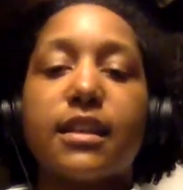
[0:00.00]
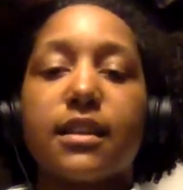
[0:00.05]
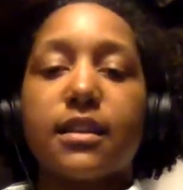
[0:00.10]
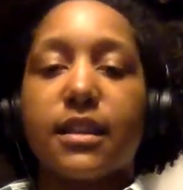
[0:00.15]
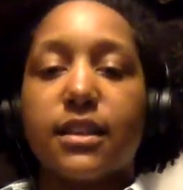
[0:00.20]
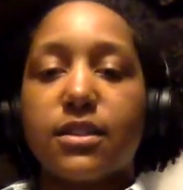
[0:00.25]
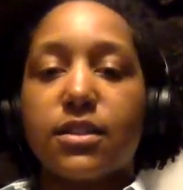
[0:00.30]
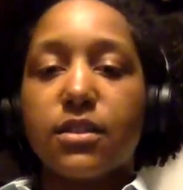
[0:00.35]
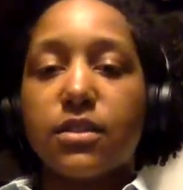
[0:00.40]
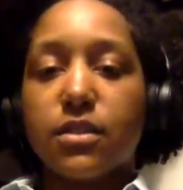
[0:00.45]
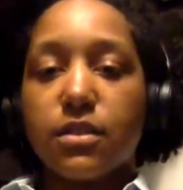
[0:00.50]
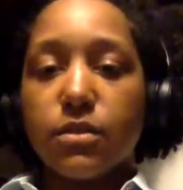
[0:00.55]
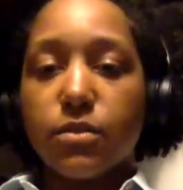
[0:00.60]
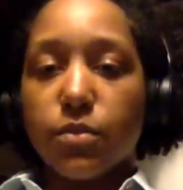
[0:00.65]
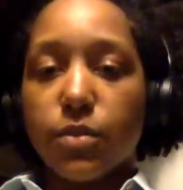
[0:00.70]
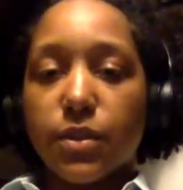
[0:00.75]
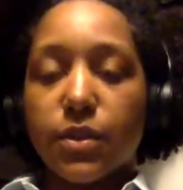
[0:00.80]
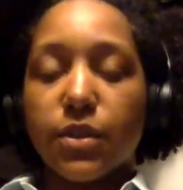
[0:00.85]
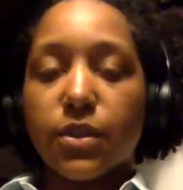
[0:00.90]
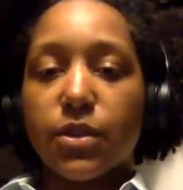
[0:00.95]
like
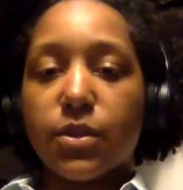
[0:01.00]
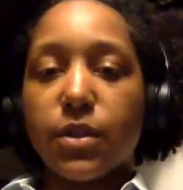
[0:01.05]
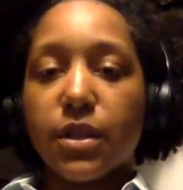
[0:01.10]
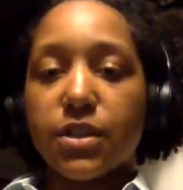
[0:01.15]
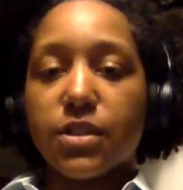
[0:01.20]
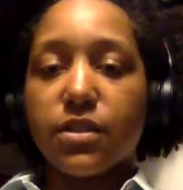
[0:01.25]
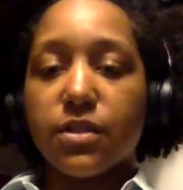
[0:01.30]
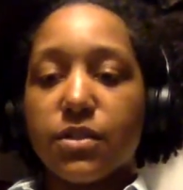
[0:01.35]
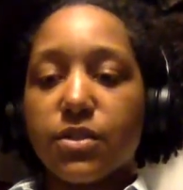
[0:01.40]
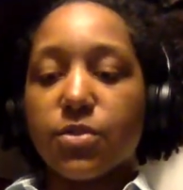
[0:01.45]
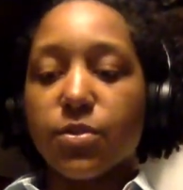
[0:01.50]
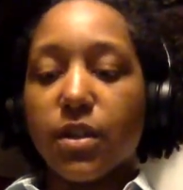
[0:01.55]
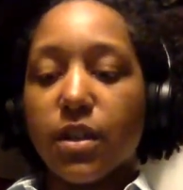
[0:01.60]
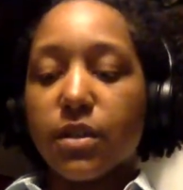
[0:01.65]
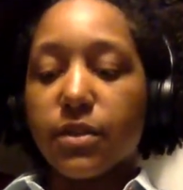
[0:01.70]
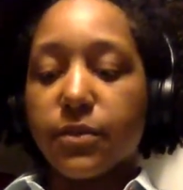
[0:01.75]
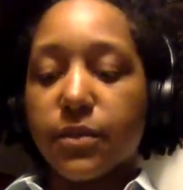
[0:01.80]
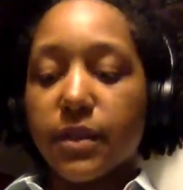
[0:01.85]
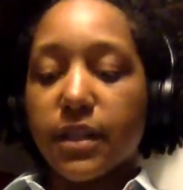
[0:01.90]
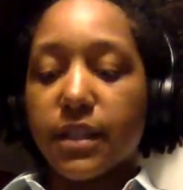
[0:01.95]
with your question as well of
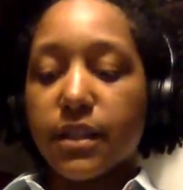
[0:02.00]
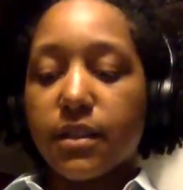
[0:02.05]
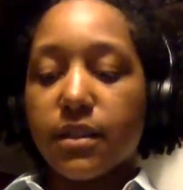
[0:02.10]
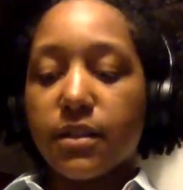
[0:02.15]
like